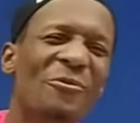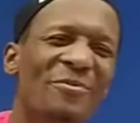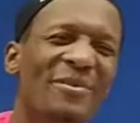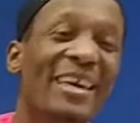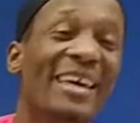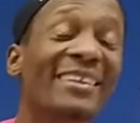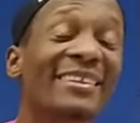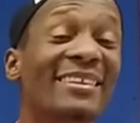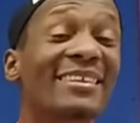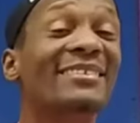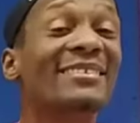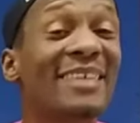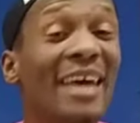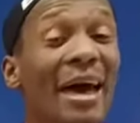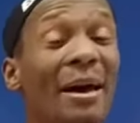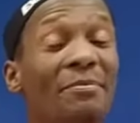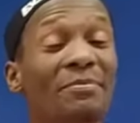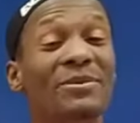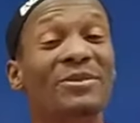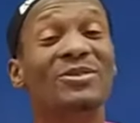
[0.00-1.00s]
that this
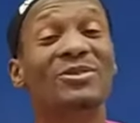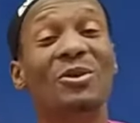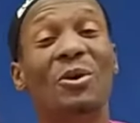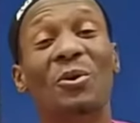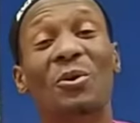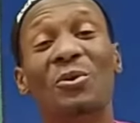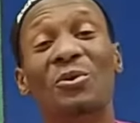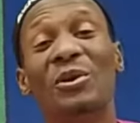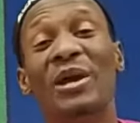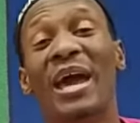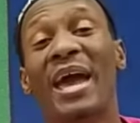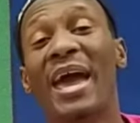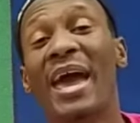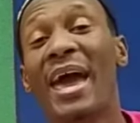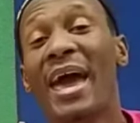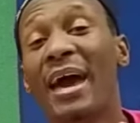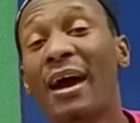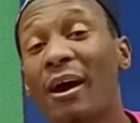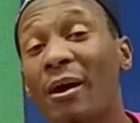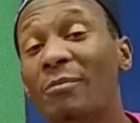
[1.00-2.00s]
episode
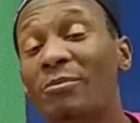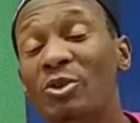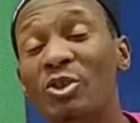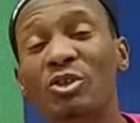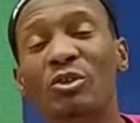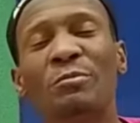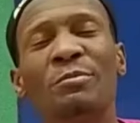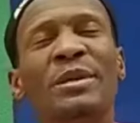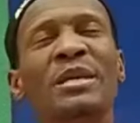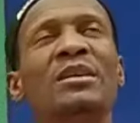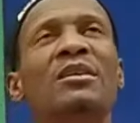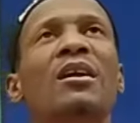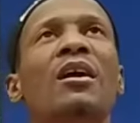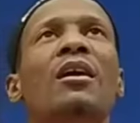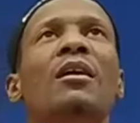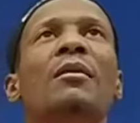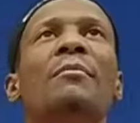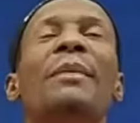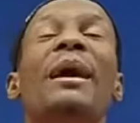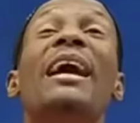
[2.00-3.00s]
helps you
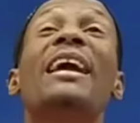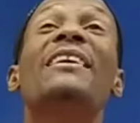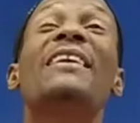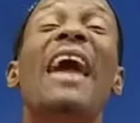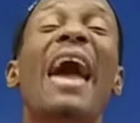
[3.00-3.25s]
become a